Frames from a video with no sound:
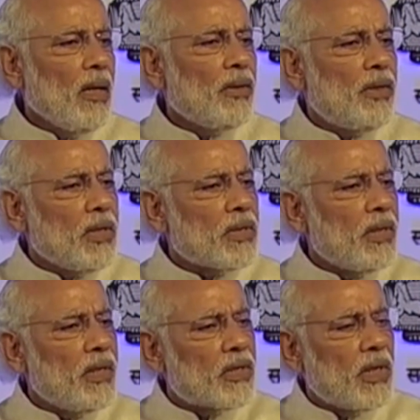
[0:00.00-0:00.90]
These
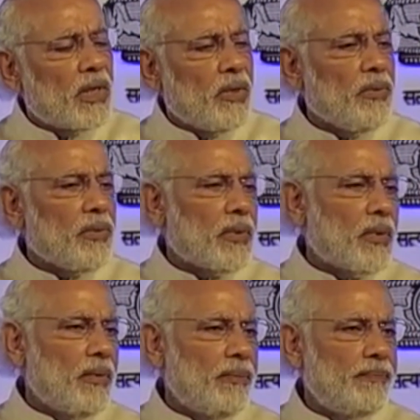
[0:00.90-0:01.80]
initiatives
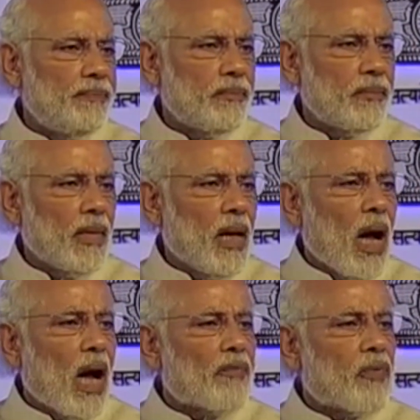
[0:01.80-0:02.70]

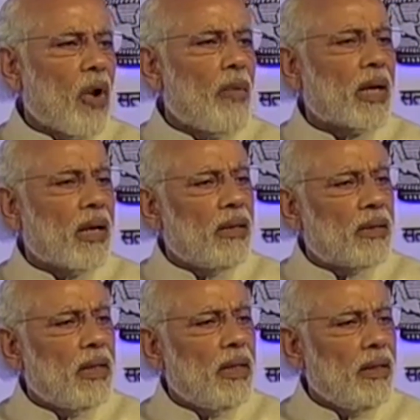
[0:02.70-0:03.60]
are from a
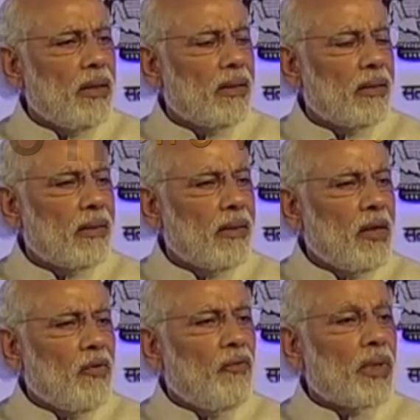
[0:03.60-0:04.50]
country
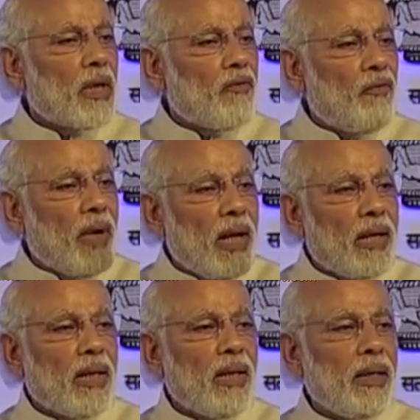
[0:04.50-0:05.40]
with a
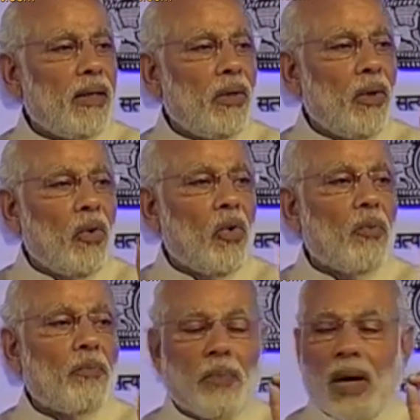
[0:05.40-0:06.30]
very low
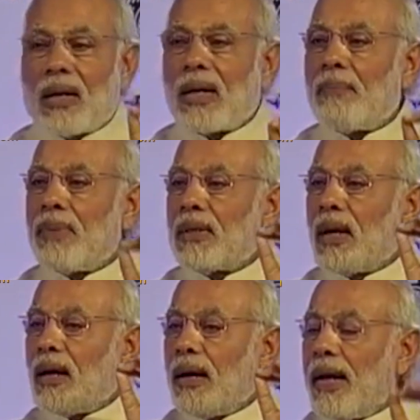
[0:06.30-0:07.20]
per
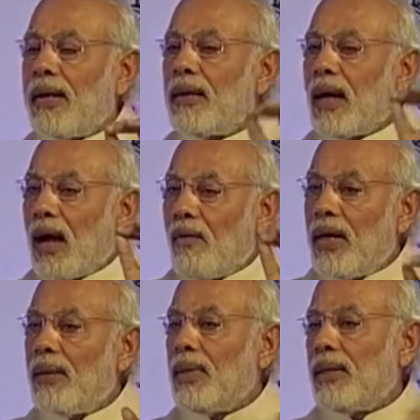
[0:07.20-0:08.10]
capita land
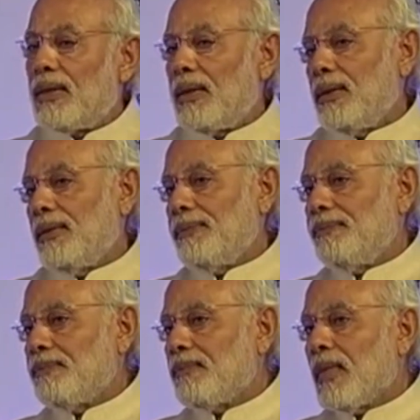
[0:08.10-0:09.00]
availability
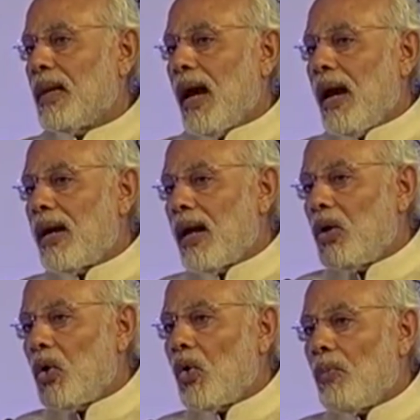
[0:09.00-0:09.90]
and a
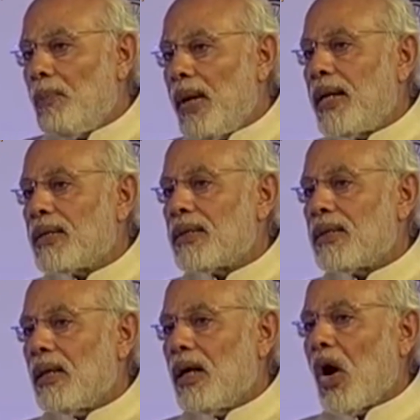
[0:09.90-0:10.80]
low base
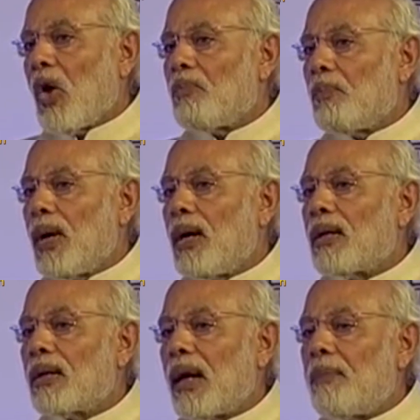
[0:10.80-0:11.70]
of per
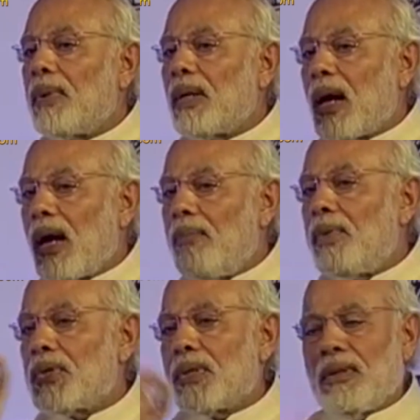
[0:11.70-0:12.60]
capita
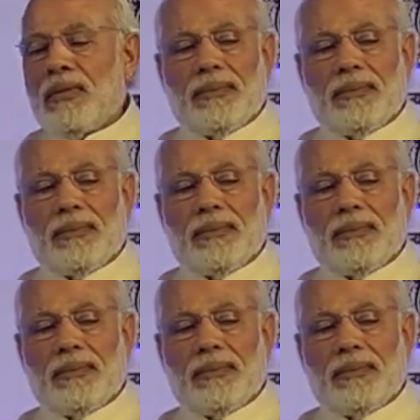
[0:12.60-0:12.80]
emission.